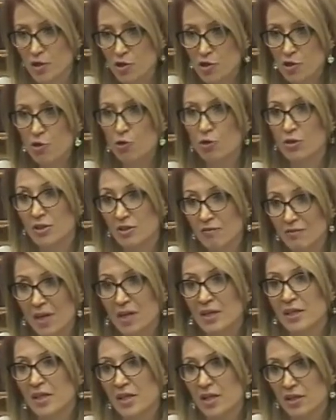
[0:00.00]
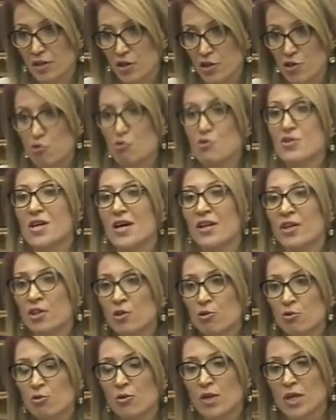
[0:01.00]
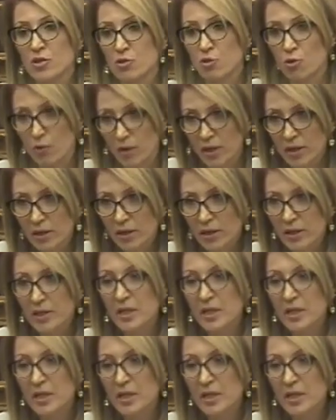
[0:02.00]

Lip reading: results and see whether the